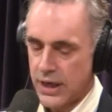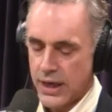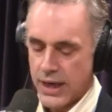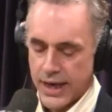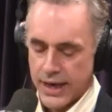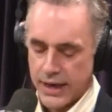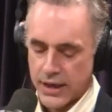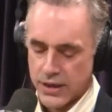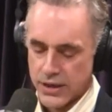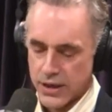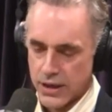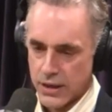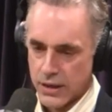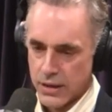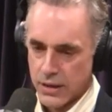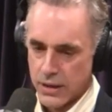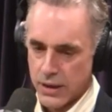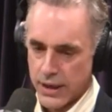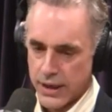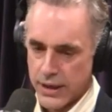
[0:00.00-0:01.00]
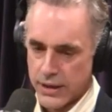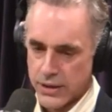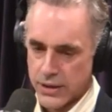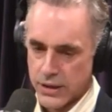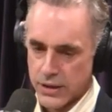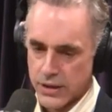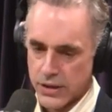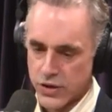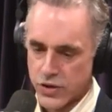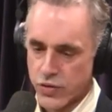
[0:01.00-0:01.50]
and it's a
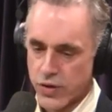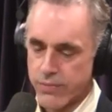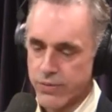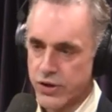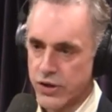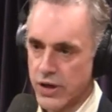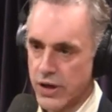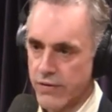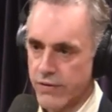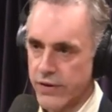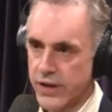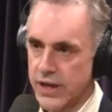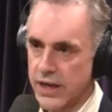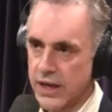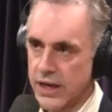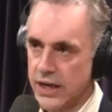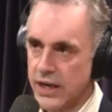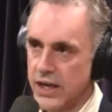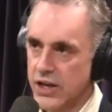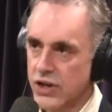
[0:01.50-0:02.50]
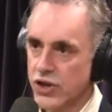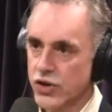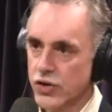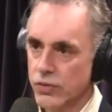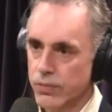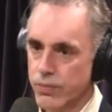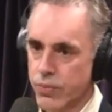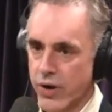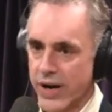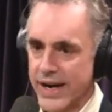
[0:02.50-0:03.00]
description of the initial
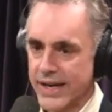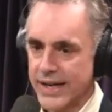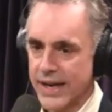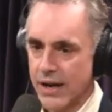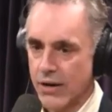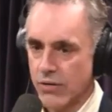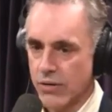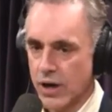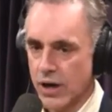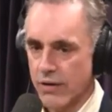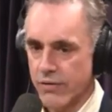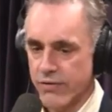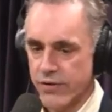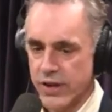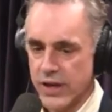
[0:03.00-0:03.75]
breakdown of